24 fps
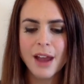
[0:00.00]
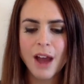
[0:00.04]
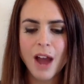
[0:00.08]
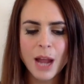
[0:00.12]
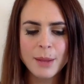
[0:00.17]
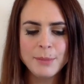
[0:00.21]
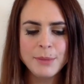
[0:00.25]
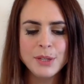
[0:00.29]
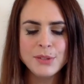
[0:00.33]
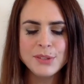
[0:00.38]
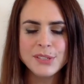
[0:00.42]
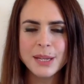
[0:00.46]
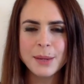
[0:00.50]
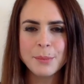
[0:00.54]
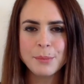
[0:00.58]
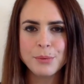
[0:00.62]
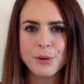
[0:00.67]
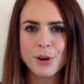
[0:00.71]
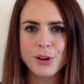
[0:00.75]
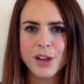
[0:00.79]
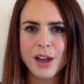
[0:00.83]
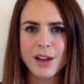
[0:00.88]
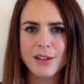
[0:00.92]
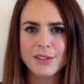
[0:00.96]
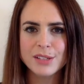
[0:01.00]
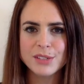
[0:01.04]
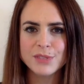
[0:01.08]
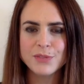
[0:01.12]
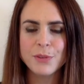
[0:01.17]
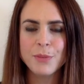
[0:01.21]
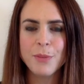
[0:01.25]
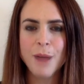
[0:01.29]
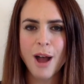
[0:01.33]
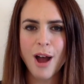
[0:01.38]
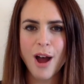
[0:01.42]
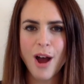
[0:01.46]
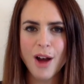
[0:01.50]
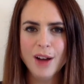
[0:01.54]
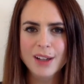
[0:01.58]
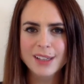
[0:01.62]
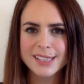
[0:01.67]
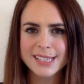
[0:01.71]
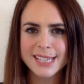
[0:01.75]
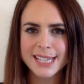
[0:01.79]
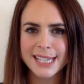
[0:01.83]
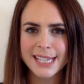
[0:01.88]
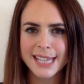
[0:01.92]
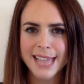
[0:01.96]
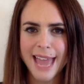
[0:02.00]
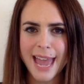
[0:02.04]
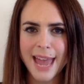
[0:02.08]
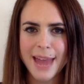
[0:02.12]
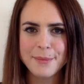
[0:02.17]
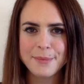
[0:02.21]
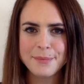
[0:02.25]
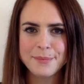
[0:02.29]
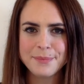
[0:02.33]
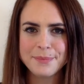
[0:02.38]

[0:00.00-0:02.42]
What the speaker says: I'm using products from ARK Skincare.